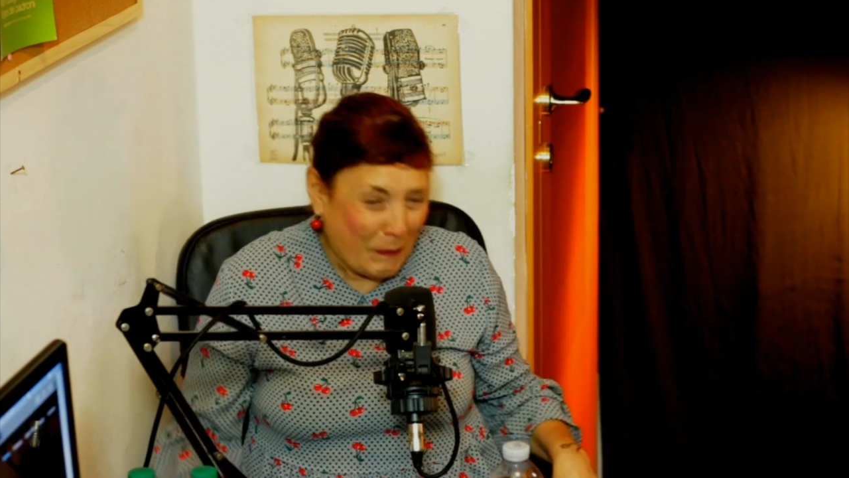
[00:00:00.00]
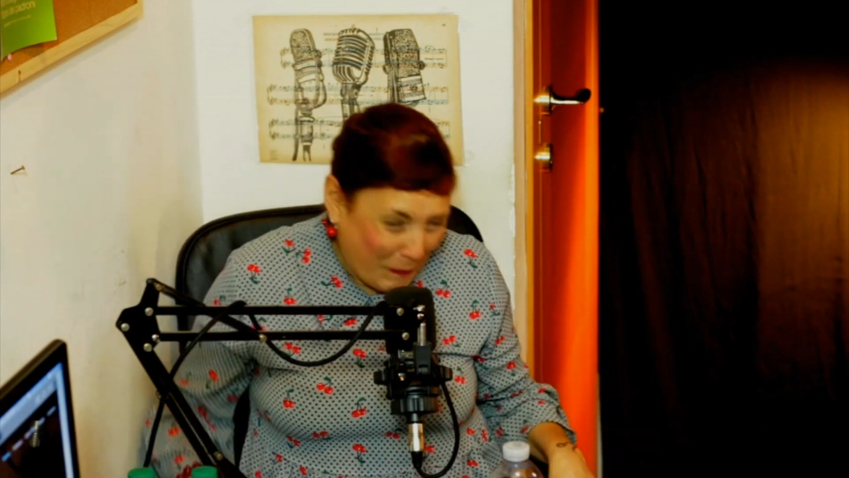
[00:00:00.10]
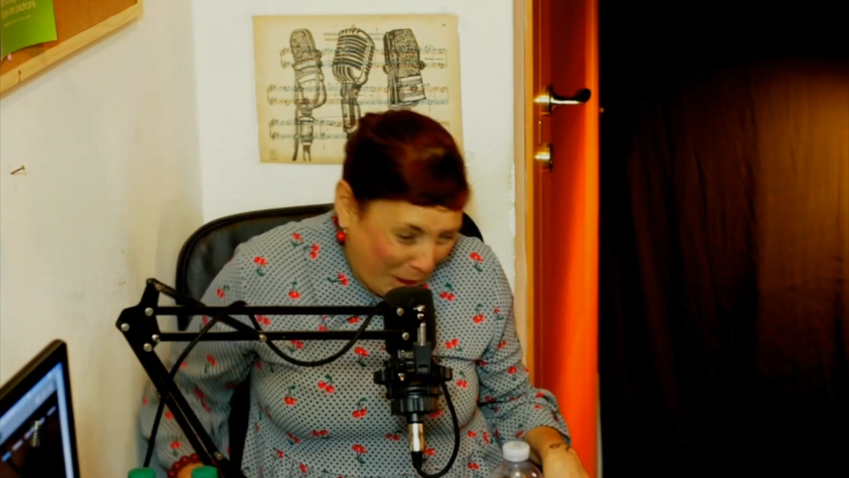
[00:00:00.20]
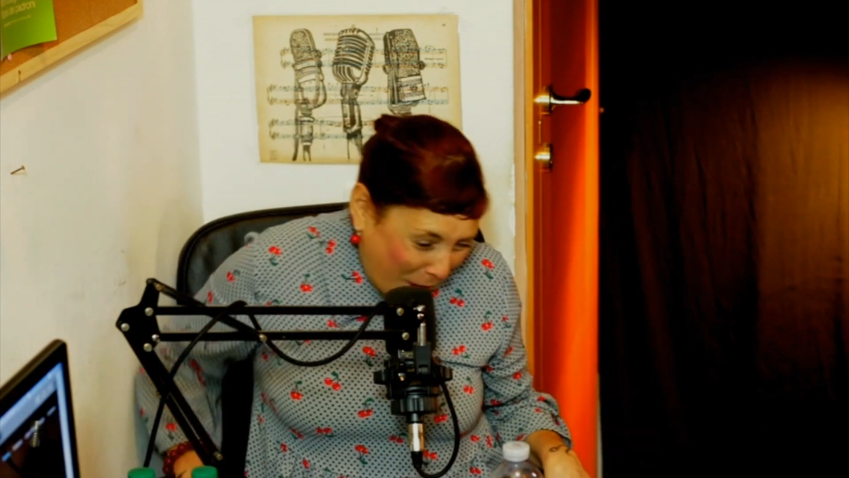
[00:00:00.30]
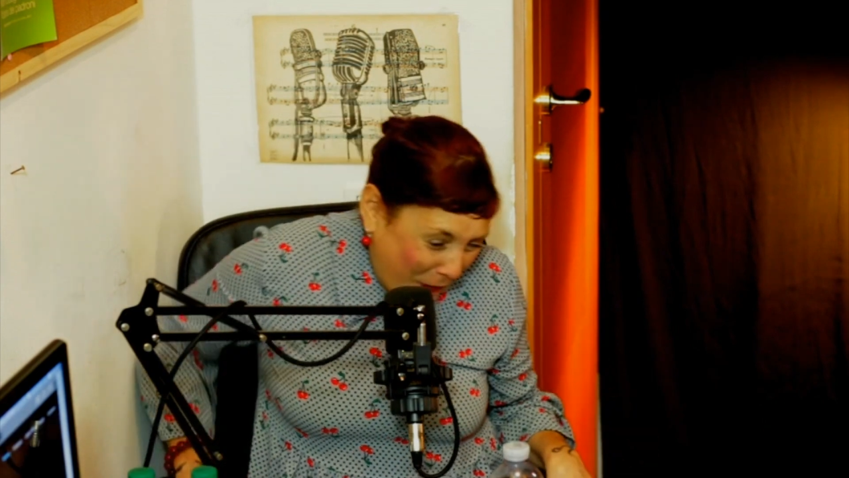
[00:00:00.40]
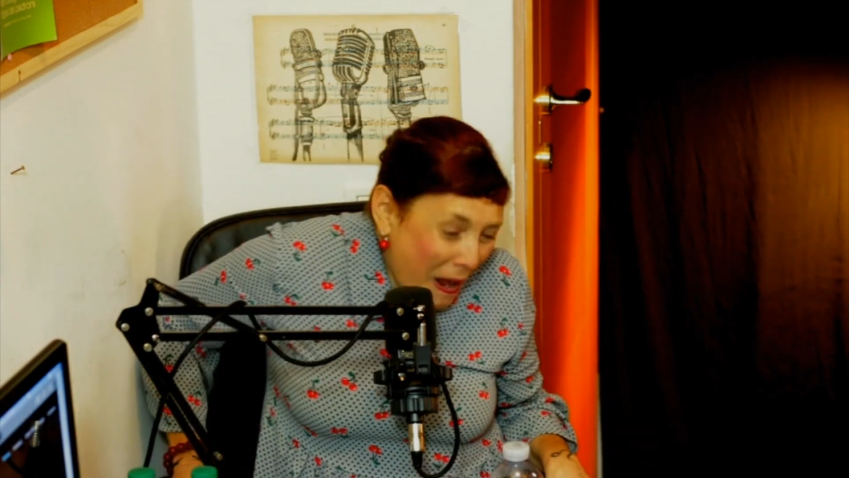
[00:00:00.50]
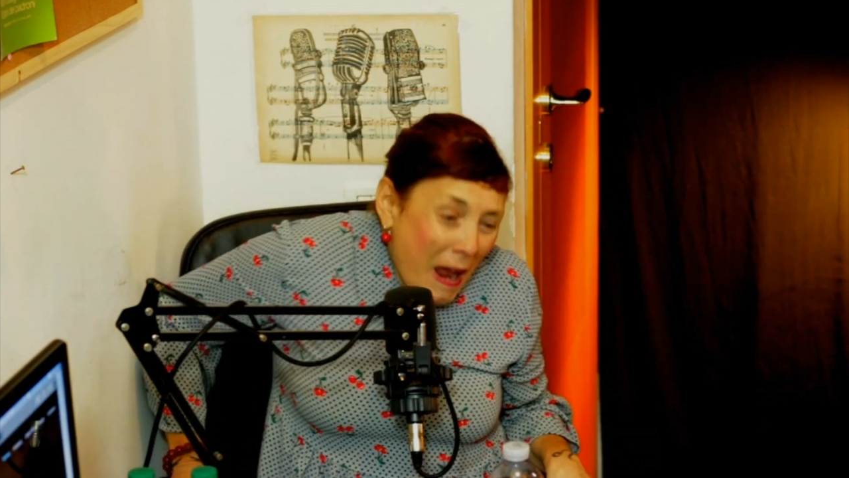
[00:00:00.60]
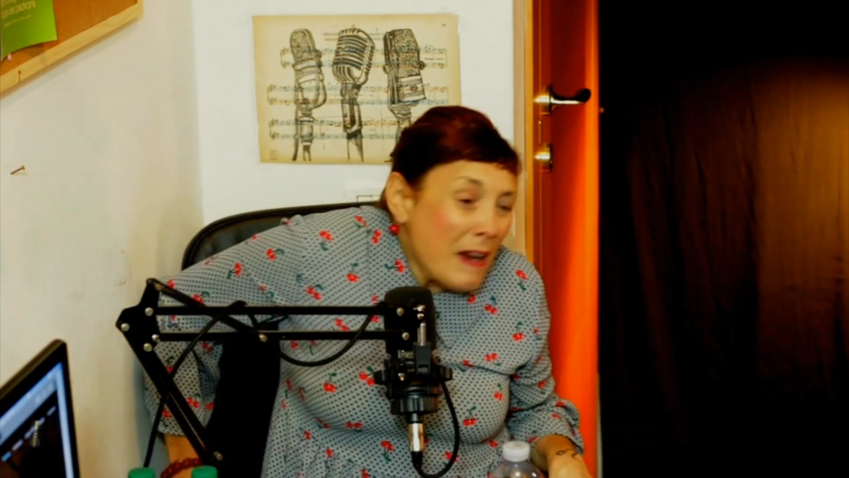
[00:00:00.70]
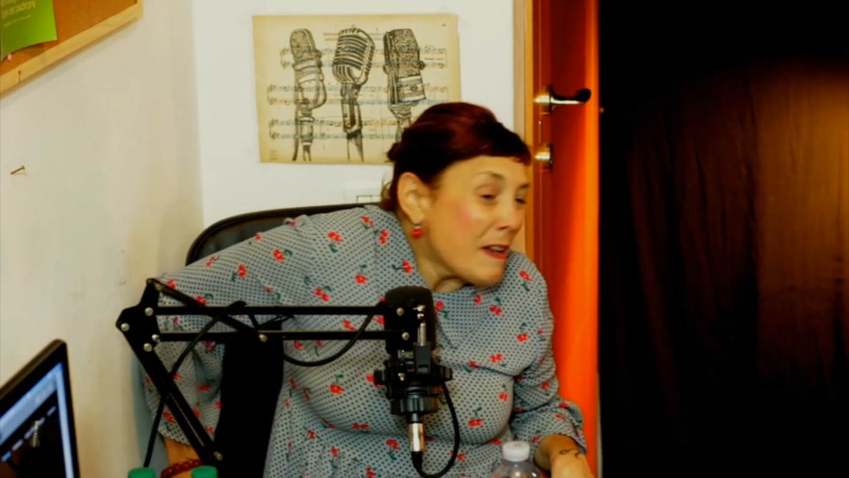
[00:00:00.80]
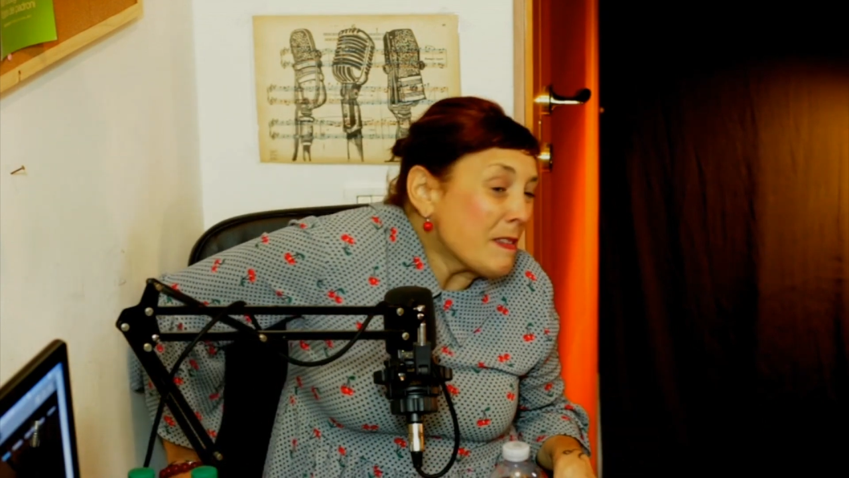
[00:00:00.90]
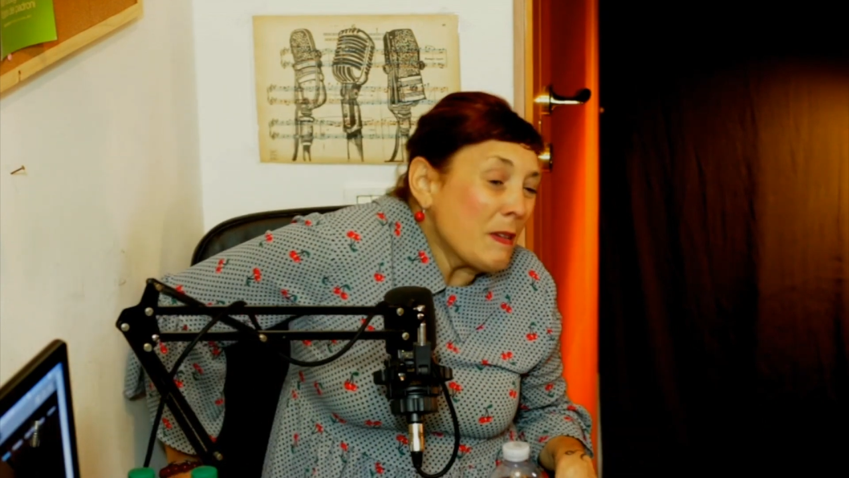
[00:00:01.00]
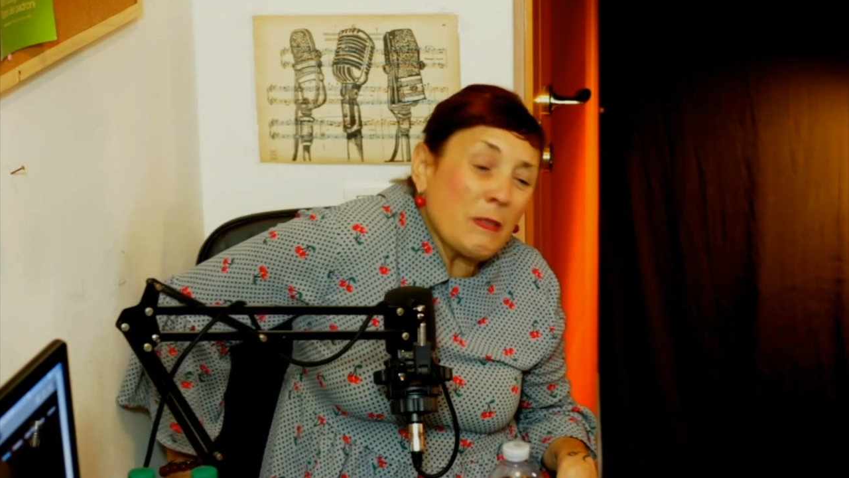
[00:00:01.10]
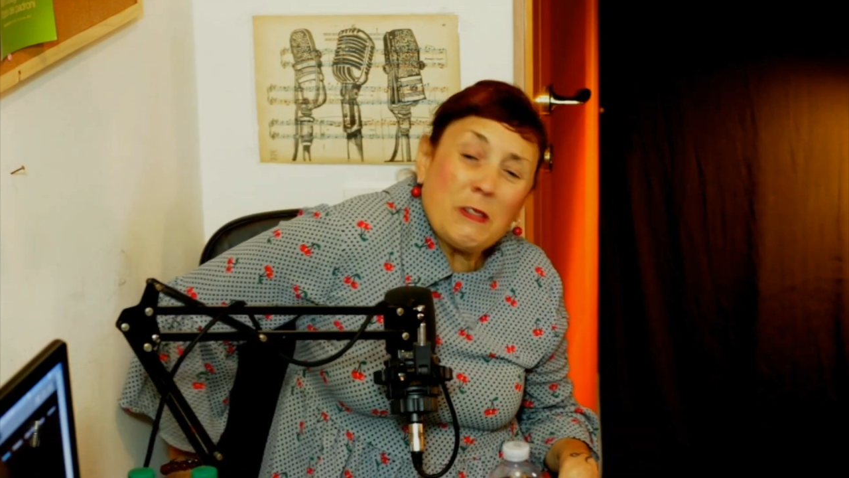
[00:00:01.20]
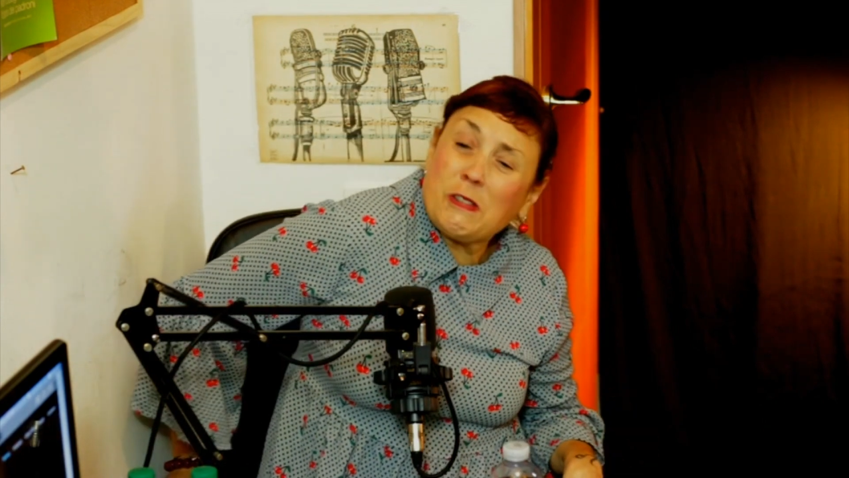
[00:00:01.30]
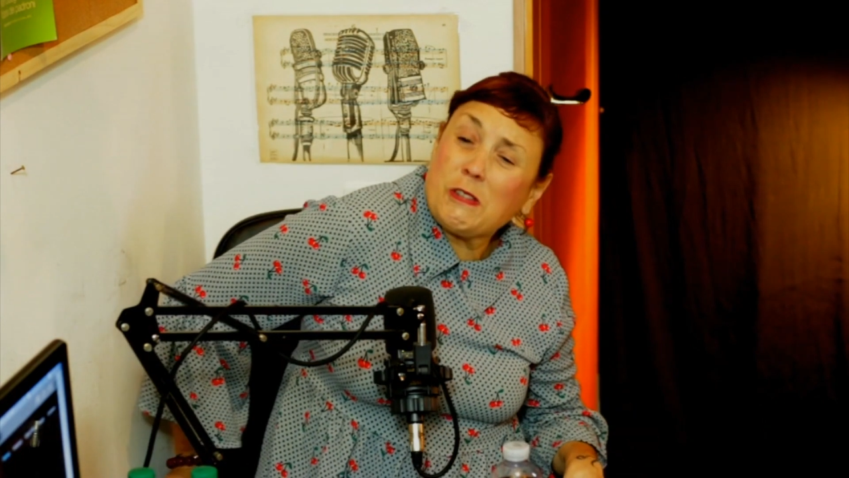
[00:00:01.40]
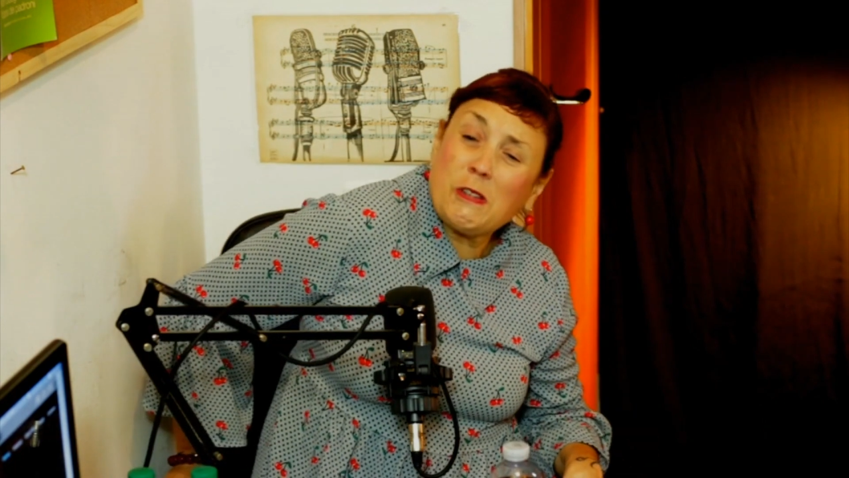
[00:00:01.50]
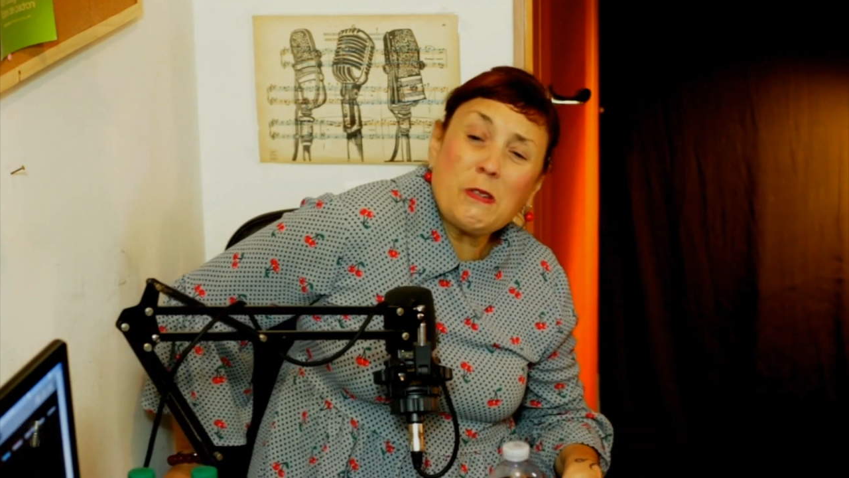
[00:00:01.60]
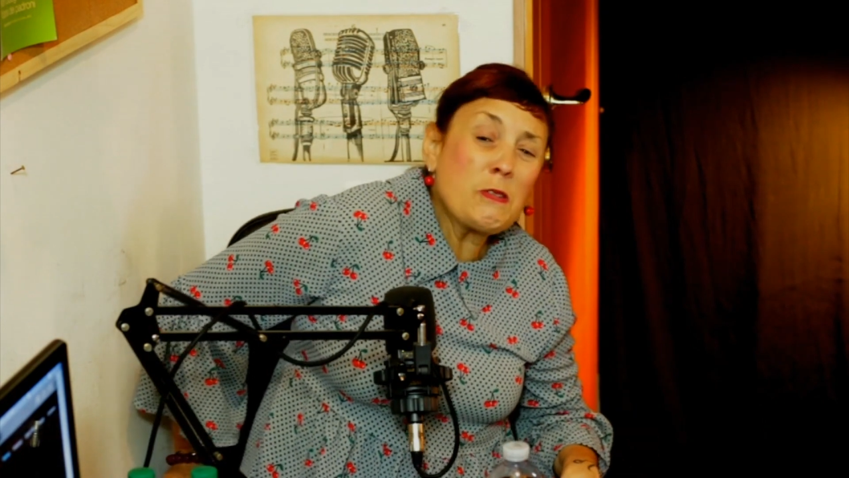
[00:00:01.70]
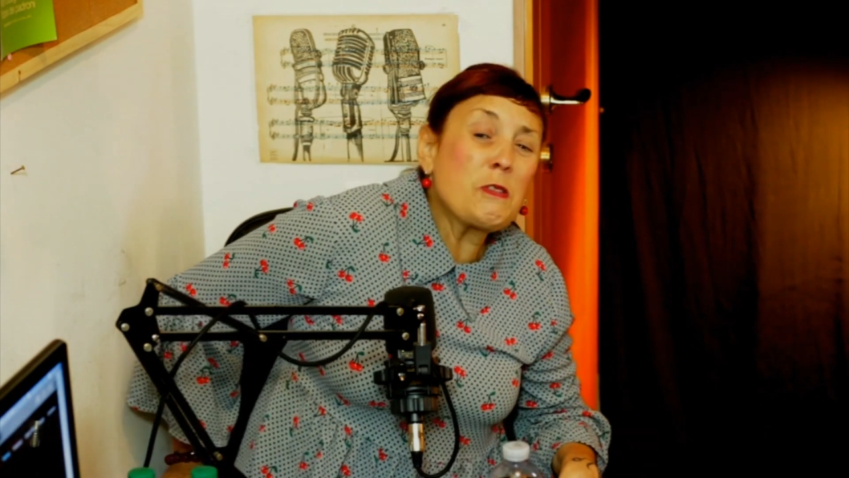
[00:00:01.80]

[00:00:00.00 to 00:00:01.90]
work because it was too